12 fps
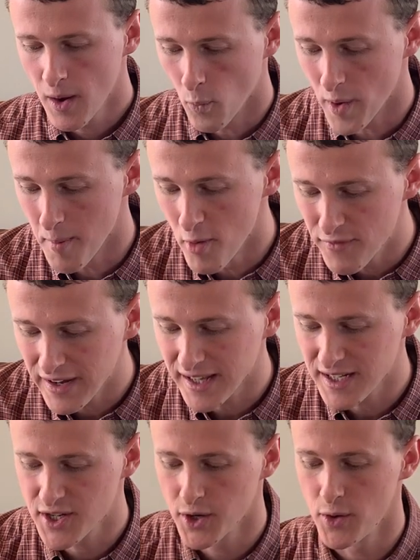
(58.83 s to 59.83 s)
We are moving
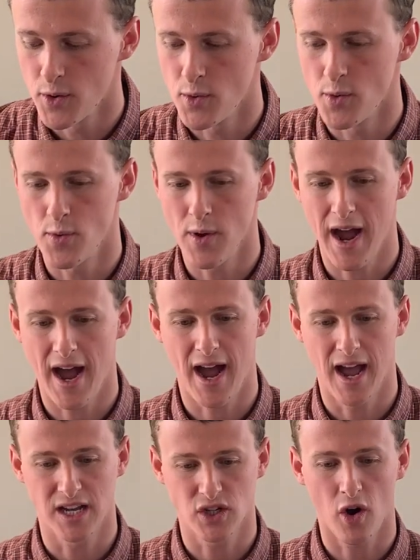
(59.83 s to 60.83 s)
into
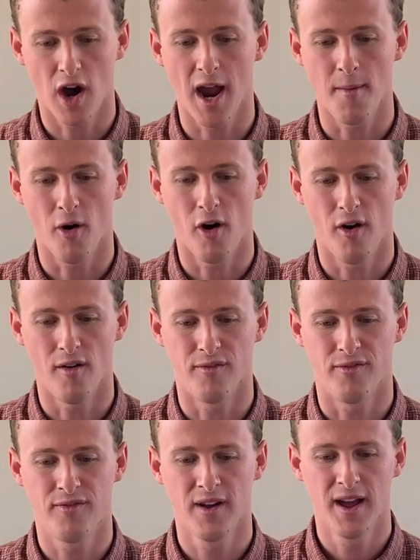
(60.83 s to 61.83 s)
a time
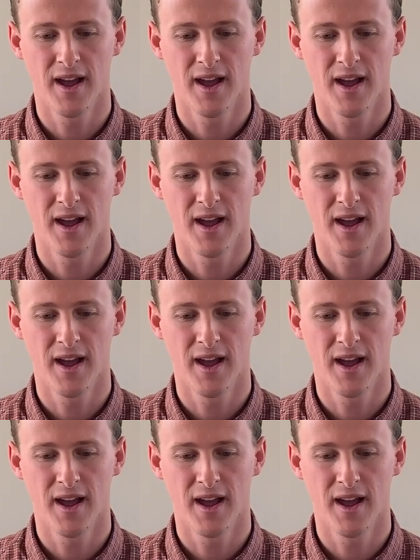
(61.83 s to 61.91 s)
of